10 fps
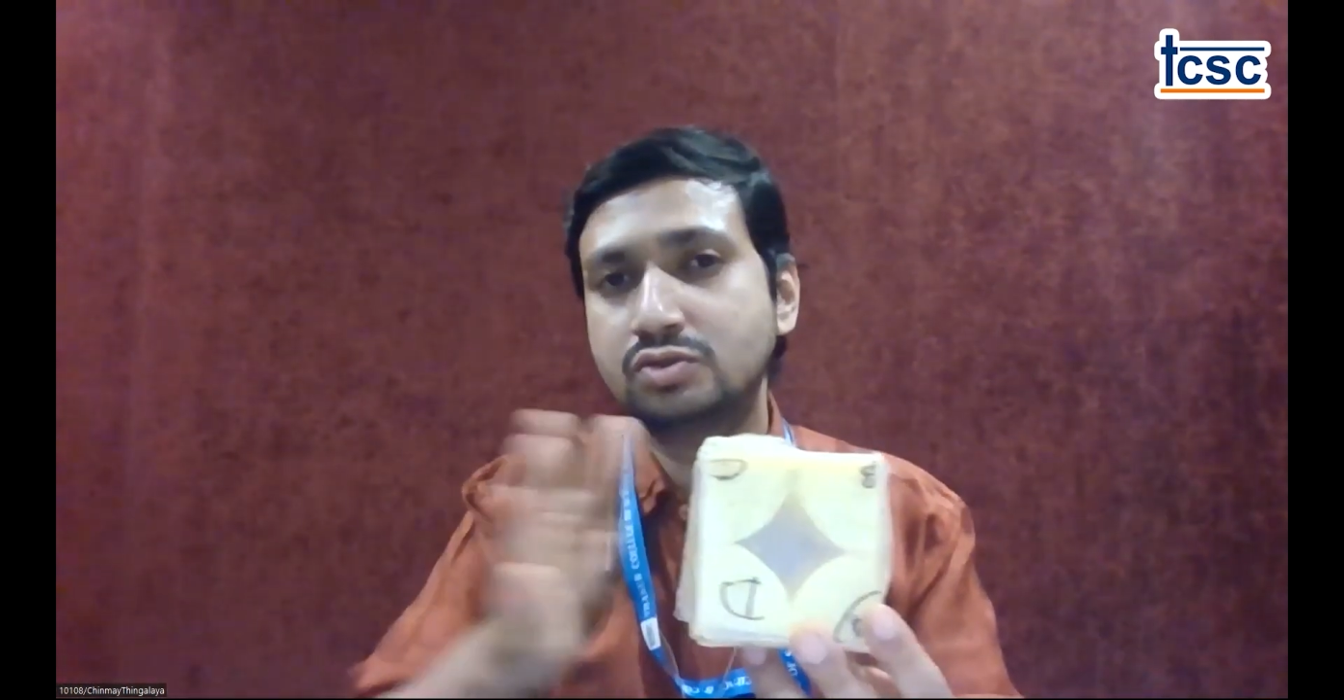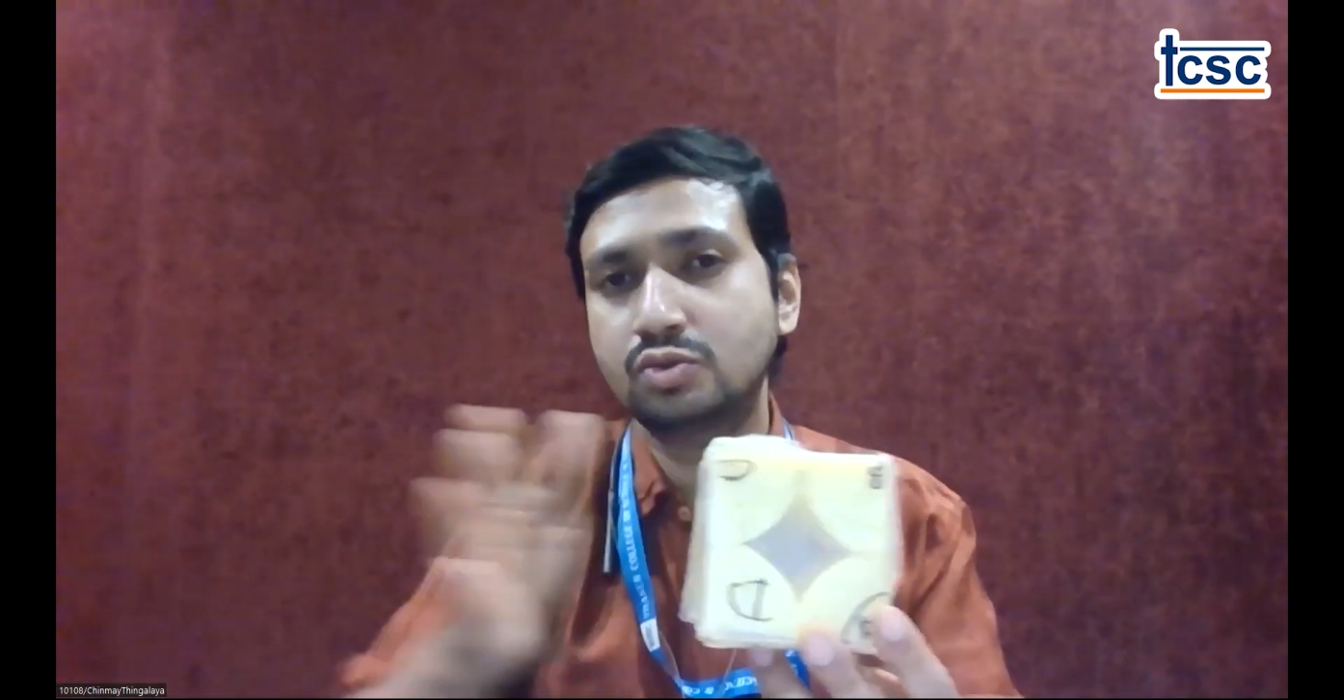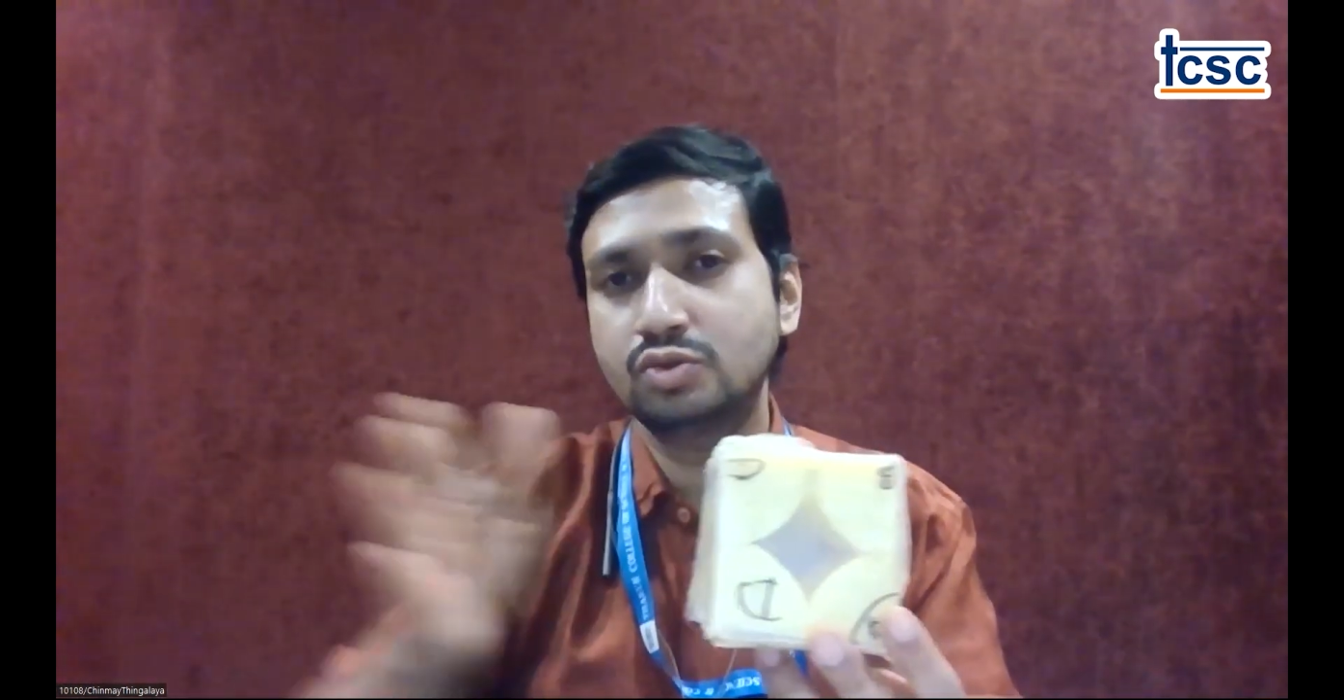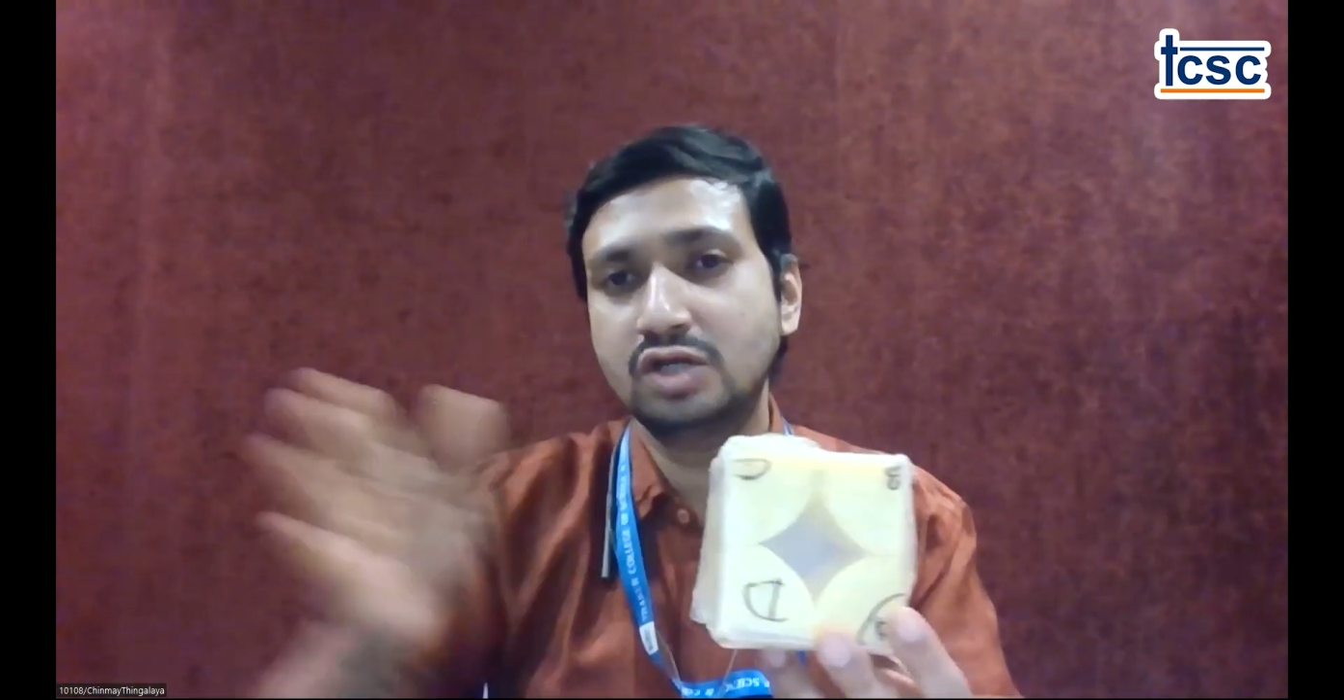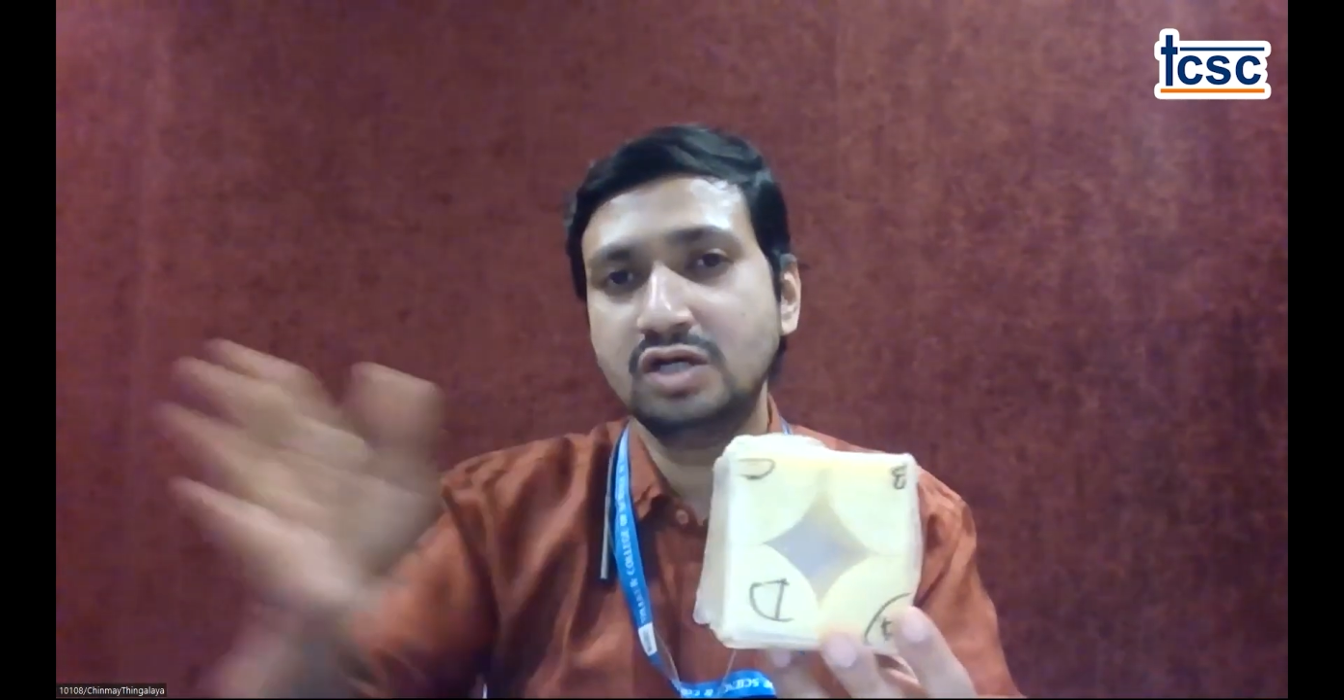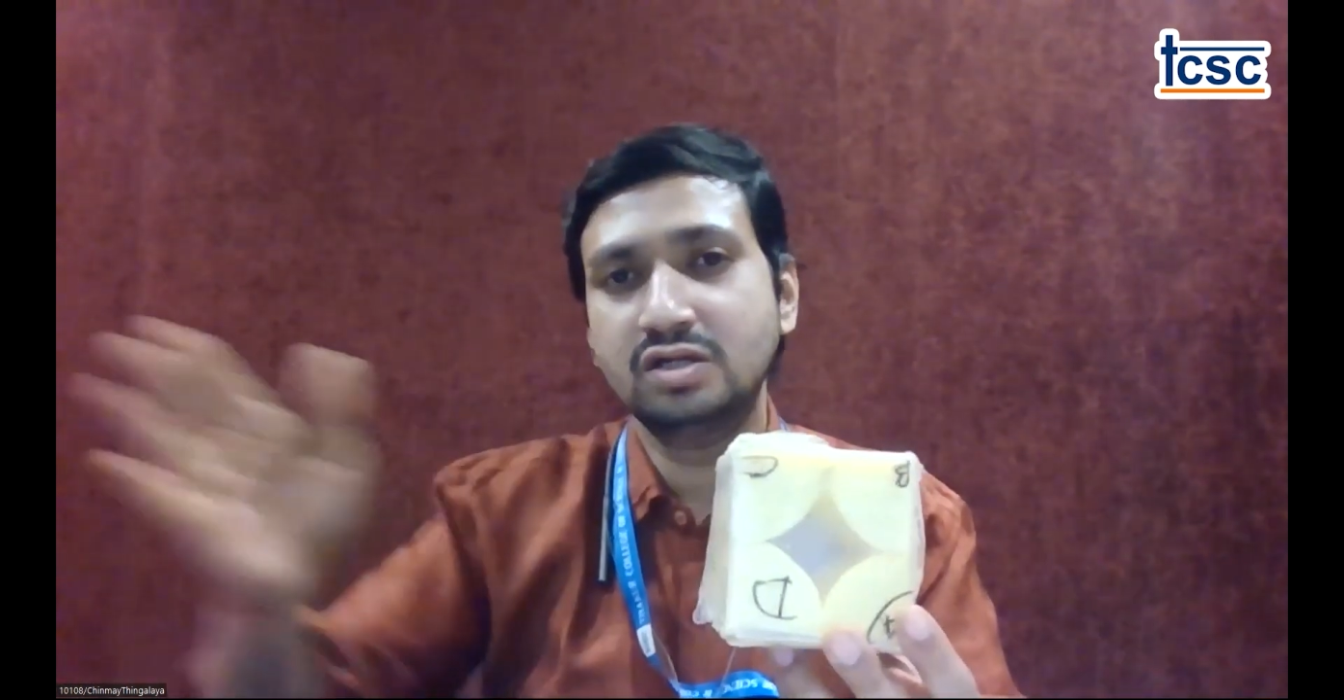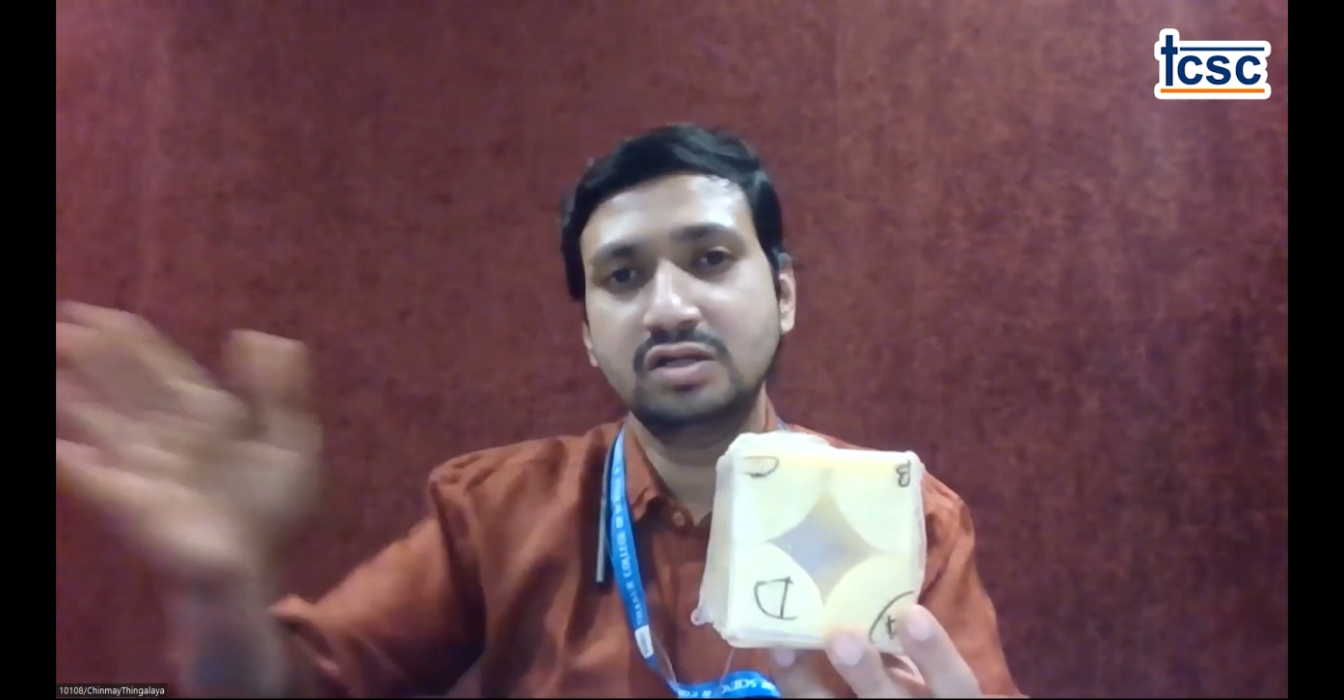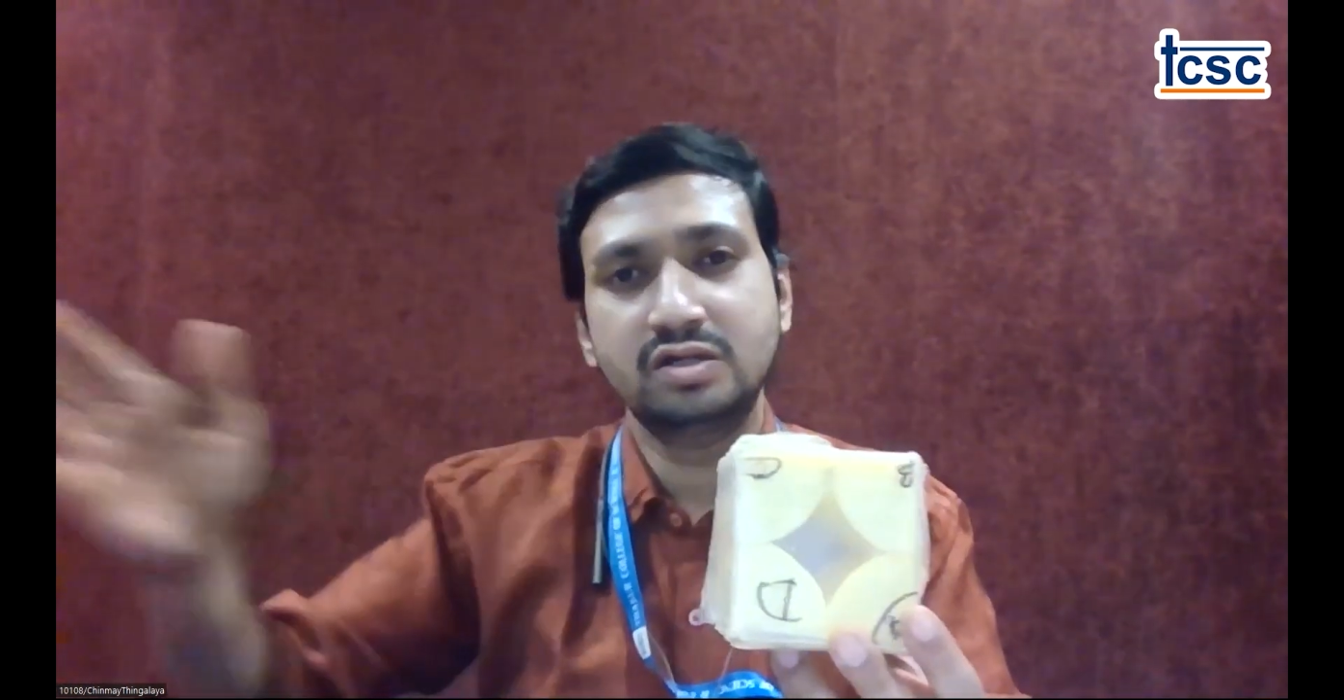through the